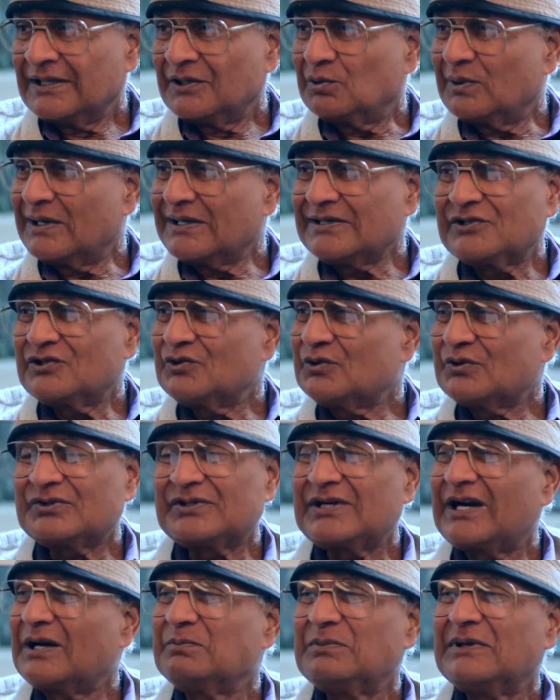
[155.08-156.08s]
Once you
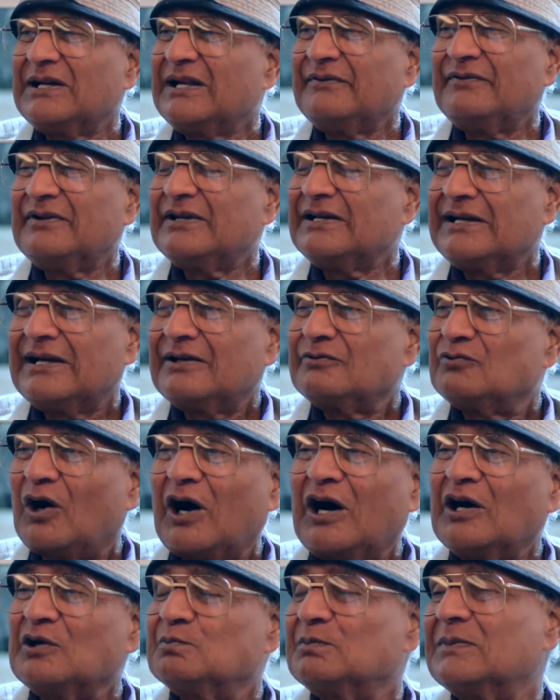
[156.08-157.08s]
start believing in a
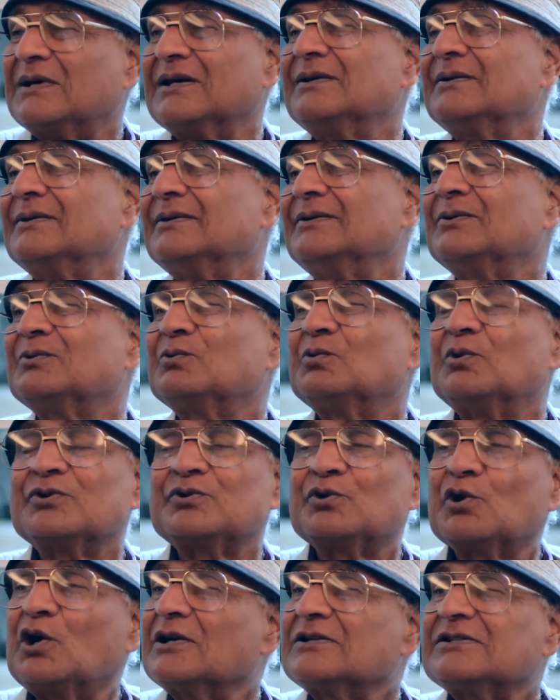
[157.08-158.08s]
dogma, you
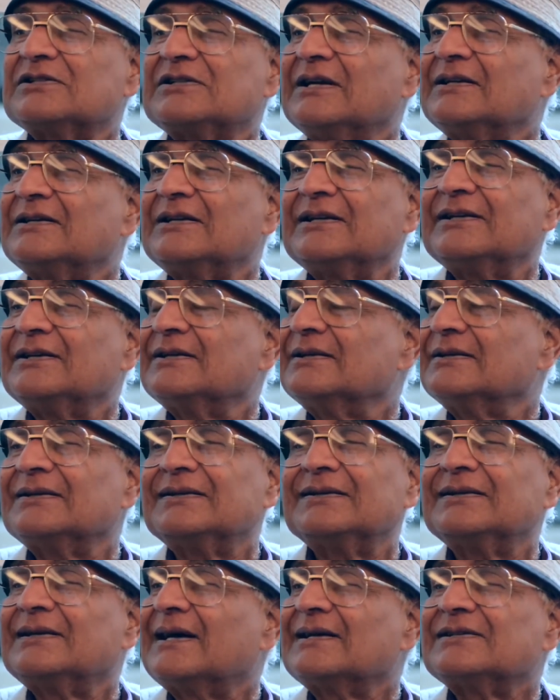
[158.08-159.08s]

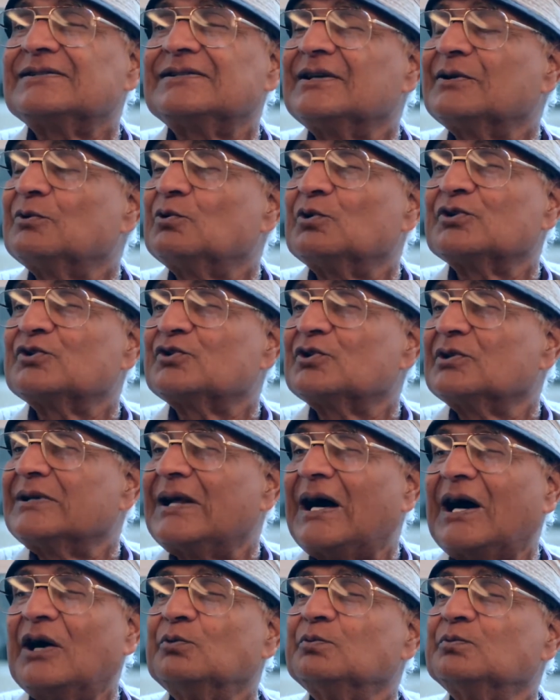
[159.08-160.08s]
constantly ask the question,
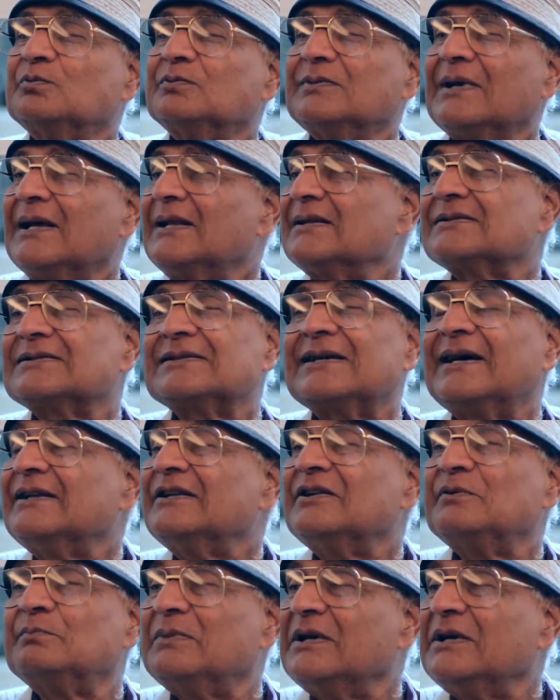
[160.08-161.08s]
how else can it